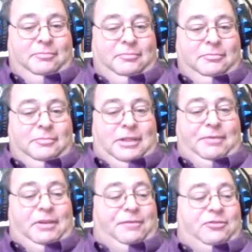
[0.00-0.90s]
Boy, I'm
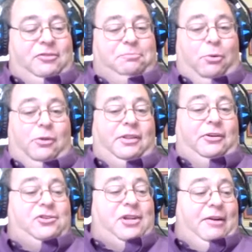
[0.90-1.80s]
glad uh,
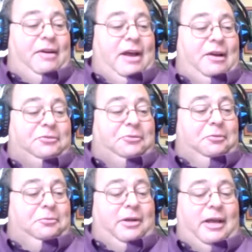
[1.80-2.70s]
very few people
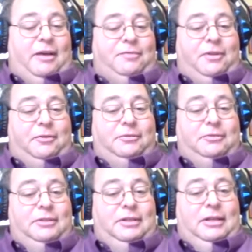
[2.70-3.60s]
were watching
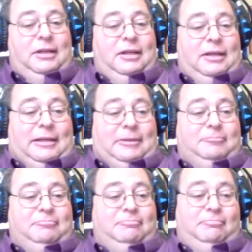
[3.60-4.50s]
when we
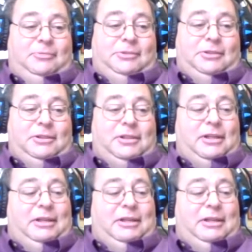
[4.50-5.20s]
started ESPN